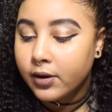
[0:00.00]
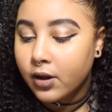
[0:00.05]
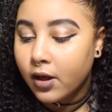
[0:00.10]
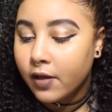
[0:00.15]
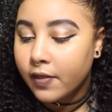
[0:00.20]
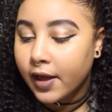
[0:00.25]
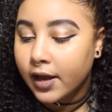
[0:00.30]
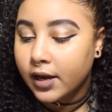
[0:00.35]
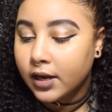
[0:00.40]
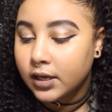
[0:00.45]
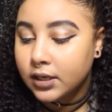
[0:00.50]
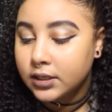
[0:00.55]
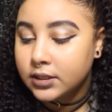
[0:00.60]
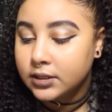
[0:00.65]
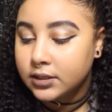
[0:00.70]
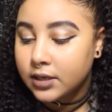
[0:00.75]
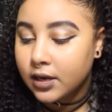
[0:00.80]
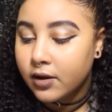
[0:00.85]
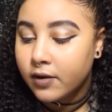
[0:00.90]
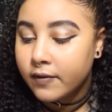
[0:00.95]
and all that good
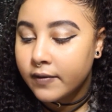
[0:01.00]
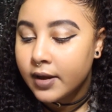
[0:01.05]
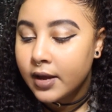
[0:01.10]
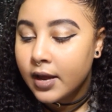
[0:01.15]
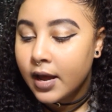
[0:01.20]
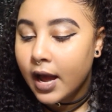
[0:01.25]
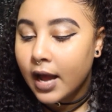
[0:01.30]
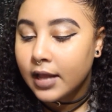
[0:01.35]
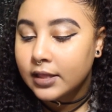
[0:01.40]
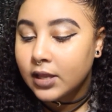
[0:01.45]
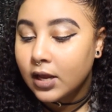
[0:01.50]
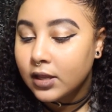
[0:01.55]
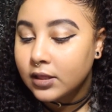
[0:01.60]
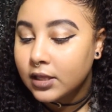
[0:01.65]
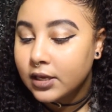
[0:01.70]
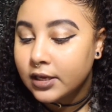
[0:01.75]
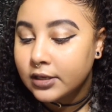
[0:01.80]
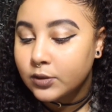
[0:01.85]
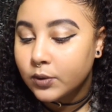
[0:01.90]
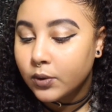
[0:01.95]
stuff. I
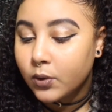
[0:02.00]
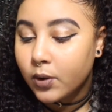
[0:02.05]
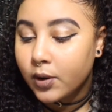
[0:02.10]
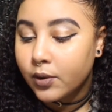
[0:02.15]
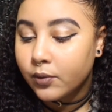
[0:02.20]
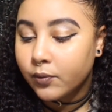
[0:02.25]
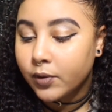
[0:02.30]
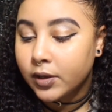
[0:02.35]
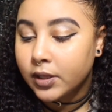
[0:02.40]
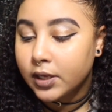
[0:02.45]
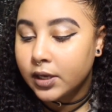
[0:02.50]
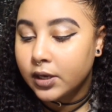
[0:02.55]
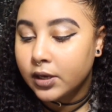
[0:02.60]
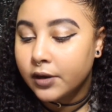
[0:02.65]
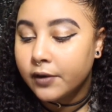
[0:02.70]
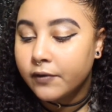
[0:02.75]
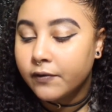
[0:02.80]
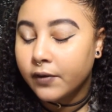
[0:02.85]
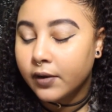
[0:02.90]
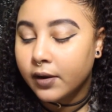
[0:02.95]
thought things were going really
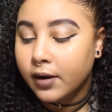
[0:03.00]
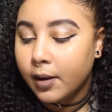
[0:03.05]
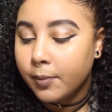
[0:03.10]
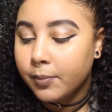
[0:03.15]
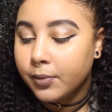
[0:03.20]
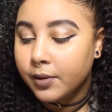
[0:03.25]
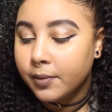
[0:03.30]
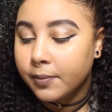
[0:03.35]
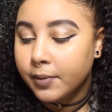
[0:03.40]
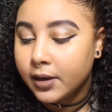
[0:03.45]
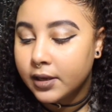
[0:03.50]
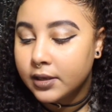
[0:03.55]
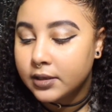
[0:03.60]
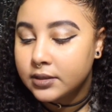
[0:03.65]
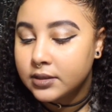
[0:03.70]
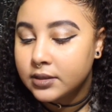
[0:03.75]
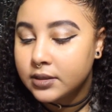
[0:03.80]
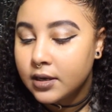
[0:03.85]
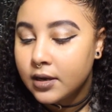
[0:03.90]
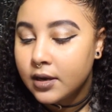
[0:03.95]
good for a couple of
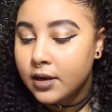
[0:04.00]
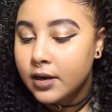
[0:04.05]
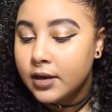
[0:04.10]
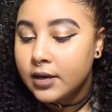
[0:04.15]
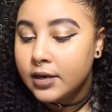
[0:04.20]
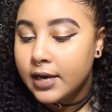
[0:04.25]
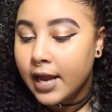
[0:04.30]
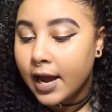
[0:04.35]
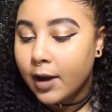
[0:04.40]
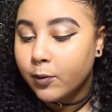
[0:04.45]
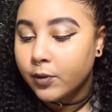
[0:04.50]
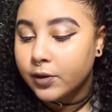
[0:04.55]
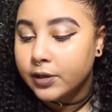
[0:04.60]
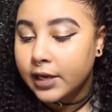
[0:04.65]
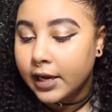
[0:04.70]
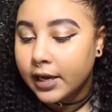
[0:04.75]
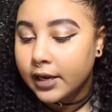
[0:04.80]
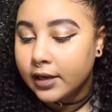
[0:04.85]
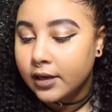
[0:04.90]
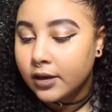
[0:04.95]
months now we're
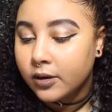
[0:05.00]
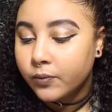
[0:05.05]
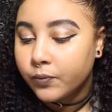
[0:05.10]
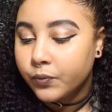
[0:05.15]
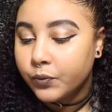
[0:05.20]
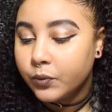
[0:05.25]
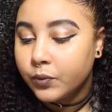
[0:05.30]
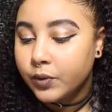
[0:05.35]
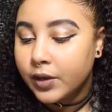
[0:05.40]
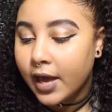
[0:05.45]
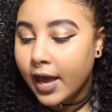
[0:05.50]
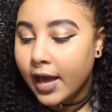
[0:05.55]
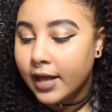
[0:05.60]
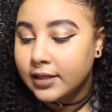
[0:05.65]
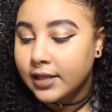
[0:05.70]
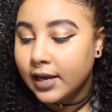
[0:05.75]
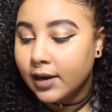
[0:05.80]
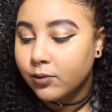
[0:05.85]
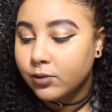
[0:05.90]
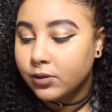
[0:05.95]
dating. We
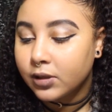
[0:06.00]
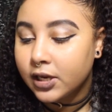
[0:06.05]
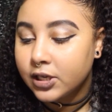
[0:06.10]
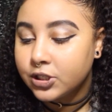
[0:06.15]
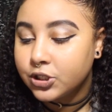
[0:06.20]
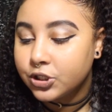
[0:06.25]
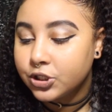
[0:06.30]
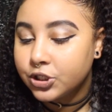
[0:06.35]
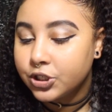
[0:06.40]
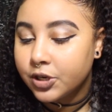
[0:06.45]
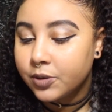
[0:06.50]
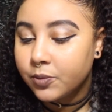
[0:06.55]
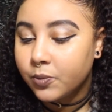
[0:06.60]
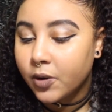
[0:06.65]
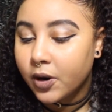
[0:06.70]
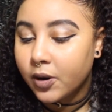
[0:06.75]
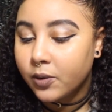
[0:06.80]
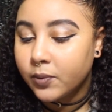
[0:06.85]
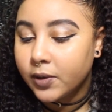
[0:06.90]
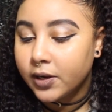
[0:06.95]
had that relationship
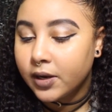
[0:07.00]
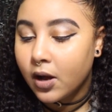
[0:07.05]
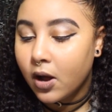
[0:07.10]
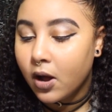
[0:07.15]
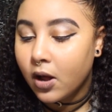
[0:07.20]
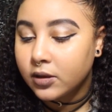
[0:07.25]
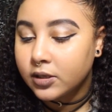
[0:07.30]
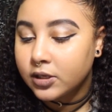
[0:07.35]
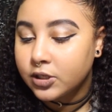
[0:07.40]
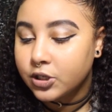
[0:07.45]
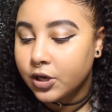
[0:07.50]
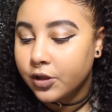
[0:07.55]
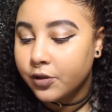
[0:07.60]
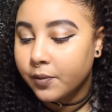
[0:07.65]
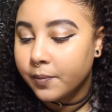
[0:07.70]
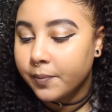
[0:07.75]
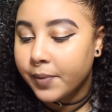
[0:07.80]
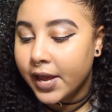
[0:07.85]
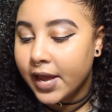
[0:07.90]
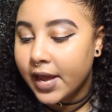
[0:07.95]
where we called each
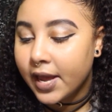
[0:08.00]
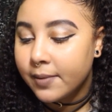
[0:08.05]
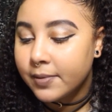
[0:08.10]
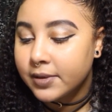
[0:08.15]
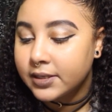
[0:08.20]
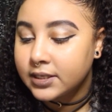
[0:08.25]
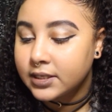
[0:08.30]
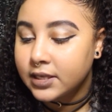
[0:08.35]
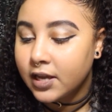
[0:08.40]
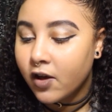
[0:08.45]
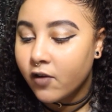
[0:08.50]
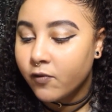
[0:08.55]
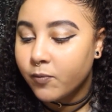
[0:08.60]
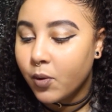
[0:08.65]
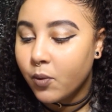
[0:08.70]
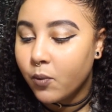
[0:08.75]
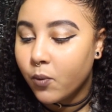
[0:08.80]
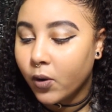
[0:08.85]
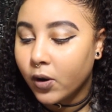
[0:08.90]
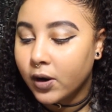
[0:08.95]
other babe and stuff
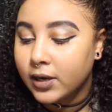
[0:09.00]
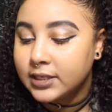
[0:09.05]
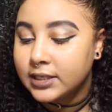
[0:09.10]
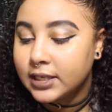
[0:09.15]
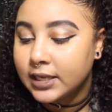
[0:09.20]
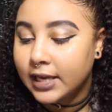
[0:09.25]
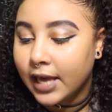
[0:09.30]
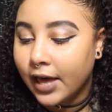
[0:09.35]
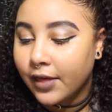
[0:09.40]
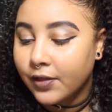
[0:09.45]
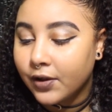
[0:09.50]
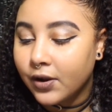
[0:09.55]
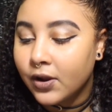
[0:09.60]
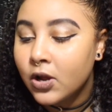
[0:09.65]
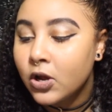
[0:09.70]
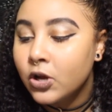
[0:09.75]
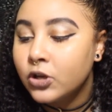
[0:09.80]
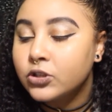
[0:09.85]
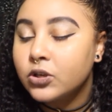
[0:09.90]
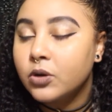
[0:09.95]
but weren't together.
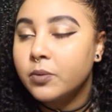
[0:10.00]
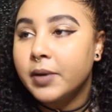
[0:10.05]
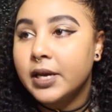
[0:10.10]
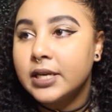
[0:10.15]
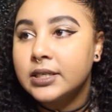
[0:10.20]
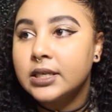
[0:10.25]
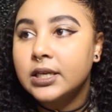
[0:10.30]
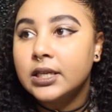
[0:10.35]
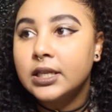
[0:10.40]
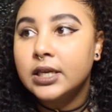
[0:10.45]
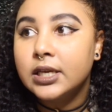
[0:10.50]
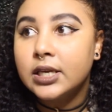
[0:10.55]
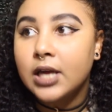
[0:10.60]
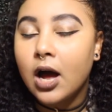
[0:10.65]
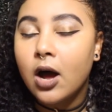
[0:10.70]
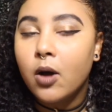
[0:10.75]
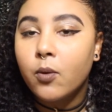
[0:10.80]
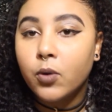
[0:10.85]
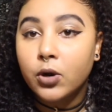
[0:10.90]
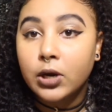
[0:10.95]
So basically
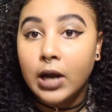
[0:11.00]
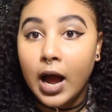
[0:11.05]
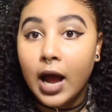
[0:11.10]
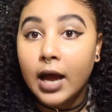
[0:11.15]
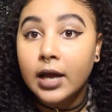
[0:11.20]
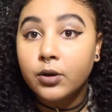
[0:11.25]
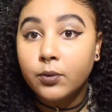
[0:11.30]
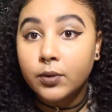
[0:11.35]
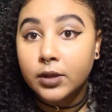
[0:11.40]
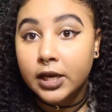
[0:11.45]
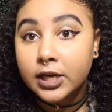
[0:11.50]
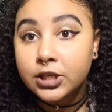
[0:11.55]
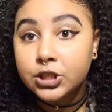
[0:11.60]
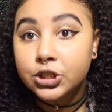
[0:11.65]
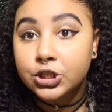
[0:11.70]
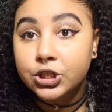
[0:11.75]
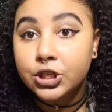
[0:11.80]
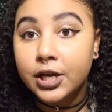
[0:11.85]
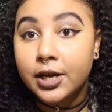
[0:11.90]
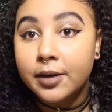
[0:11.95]
y'all were not in a
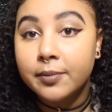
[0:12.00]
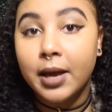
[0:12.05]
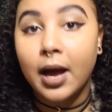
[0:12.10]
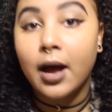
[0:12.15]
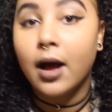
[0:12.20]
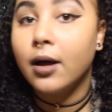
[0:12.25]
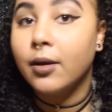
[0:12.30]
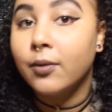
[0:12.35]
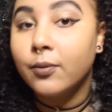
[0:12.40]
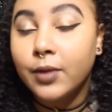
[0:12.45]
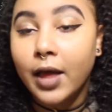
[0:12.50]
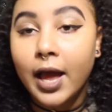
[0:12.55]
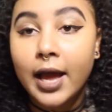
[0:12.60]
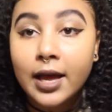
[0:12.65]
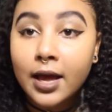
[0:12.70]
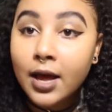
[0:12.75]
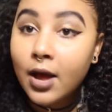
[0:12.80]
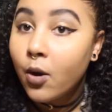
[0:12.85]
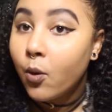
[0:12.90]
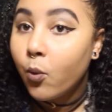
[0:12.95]
relationship. Y'all
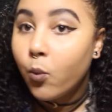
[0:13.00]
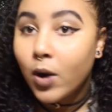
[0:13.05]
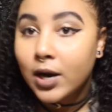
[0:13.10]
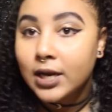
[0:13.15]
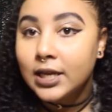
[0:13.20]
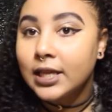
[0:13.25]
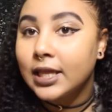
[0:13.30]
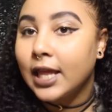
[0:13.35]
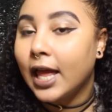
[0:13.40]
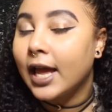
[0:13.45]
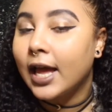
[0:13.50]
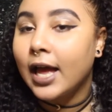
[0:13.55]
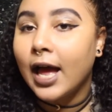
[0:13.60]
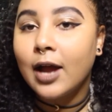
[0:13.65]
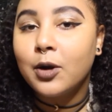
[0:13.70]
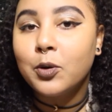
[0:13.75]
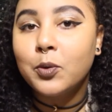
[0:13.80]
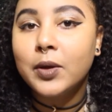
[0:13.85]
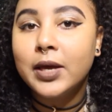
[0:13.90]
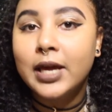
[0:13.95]
like what it like
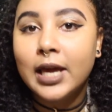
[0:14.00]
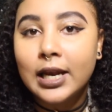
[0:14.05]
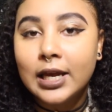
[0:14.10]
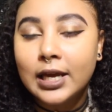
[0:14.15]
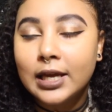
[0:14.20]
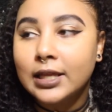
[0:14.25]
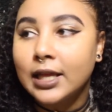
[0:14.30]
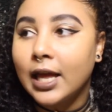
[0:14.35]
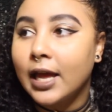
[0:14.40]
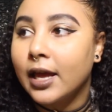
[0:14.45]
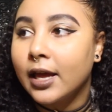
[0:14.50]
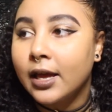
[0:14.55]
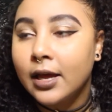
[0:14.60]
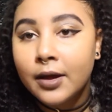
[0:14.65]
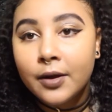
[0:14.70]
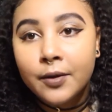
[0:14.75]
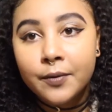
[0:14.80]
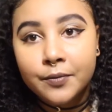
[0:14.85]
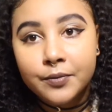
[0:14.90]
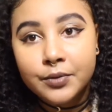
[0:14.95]
I don't get it. Like
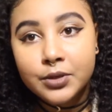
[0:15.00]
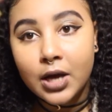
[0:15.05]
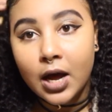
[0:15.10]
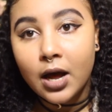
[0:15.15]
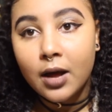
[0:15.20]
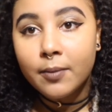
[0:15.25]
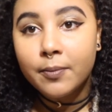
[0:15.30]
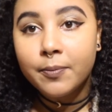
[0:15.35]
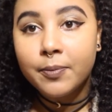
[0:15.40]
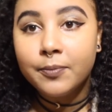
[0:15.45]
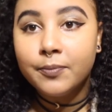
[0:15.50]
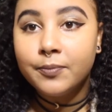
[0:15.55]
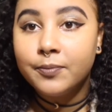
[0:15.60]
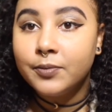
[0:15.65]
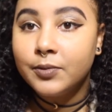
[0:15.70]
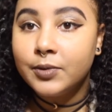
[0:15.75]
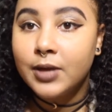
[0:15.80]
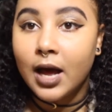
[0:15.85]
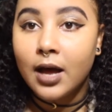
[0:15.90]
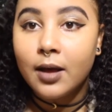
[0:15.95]
y'all
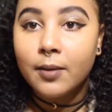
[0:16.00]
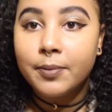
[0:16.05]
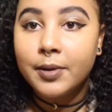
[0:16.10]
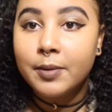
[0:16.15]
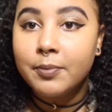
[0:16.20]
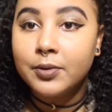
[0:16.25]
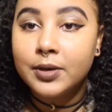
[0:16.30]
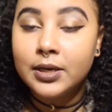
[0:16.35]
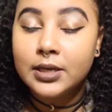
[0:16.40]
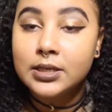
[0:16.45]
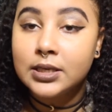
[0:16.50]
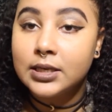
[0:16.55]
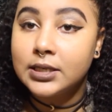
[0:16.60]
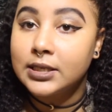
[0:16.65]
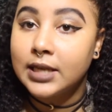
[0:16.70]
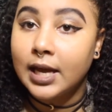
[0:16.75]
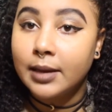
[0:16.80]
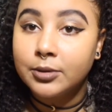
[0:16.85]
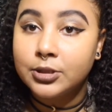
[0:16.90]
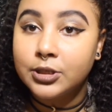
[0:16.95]
y'all people need to
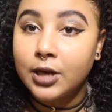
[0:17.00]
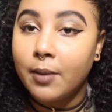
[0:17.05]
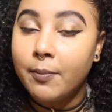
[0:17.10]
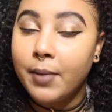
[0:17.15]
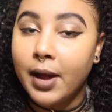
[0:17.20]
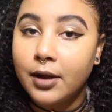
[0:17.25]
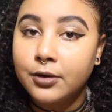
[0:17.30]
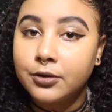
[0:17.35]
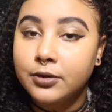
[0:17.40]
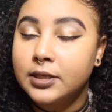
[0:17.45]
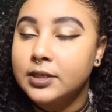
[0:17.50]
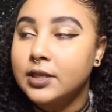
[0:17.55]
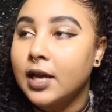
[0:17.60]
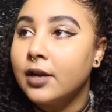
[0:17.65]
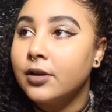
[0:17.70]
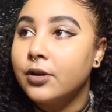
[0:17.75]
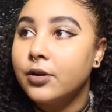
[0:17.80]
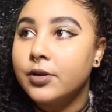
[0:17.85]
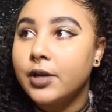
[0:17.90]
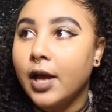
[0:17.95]
establish y'all boundaries.
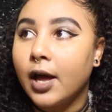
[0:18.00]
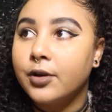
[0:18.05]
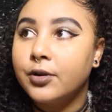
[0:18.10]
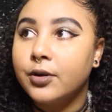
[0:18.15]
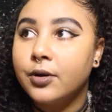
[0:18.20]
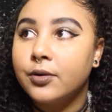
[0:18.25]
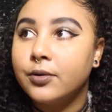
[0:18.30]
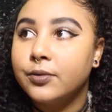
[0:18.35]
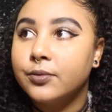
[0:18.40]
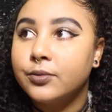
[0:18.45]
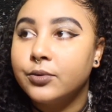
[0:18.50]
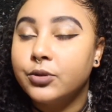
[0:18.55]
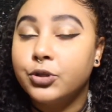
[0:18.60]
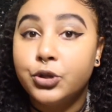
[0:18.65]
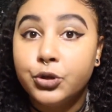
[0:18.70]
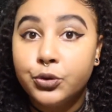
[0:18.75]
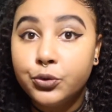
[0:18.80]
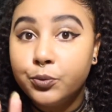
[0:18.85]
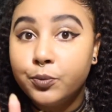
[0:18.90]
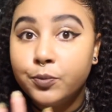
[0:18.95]
I know y'all don't
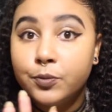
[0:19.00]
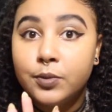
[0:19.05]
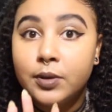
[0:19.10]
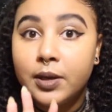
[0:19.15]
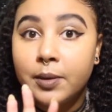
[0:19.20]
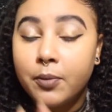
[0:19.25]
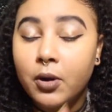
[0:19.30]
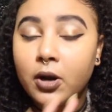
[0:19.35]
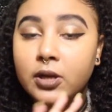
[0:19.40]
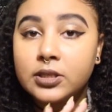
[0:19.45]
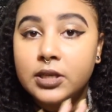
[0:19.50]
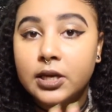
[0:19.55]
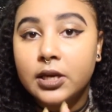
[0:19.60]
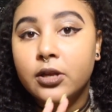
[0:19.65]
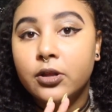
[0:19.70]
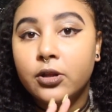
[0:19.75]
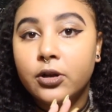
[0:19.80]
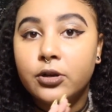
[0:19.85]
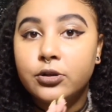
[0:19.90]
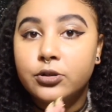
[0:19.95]
you in
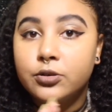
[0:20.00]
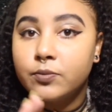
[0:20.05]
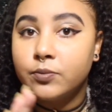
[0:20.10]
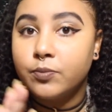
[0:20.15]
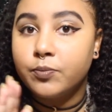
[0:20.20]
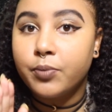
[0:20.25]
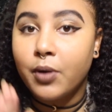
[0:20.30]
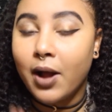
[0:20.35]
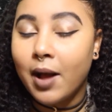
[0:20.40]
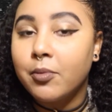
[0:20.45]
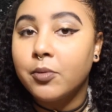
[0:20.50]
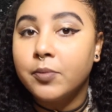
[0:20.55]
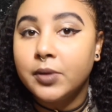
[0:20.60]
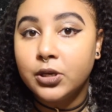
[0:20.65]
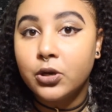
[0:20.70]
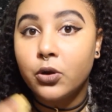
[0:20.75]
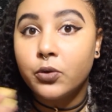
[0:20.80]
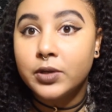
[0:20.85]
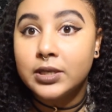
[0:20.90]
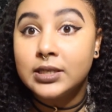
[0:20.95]
particular
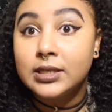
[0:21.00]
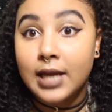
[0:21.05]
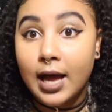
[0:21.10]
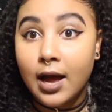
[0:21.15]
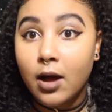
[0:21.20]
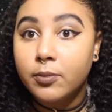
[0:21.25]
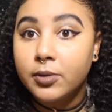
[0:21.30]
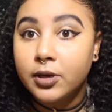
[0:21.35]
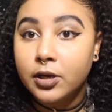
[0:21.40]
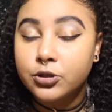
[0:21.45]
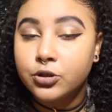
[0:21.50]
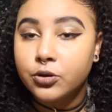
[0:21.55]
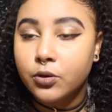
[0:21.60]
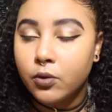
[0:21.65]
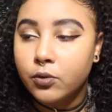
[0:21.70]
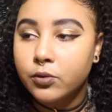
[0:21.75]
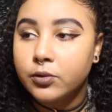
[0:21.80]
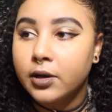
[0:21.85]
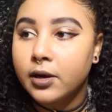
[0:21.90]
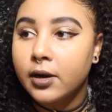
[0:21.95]
probably know this now because
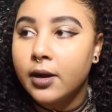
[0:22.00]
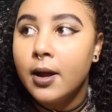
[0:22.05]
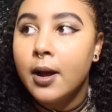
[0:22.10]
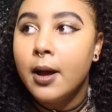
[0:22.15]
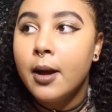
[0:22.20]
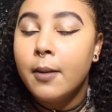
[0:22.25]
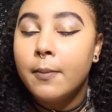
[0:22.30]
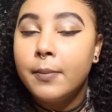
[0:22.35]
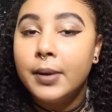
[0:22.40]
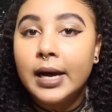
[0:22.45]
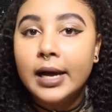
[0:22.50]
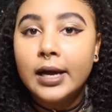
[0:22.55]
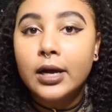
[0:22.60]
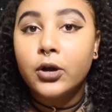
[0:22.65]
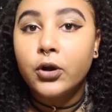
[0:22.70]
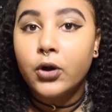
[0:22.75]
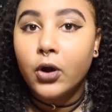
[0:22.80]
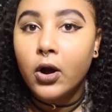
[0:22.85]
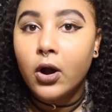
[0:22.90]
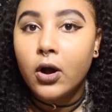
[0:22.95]
you're older,
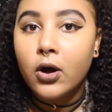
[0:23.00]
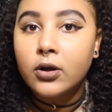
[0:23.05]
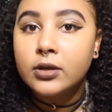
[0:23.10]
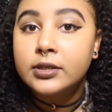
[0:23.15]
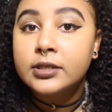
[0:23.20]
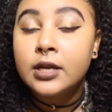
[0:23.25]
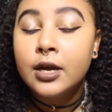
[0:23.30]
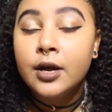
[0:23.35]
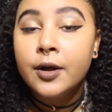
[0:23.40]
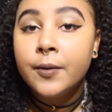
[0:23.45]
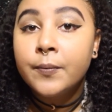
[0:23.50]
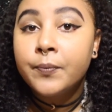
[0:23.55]
but girls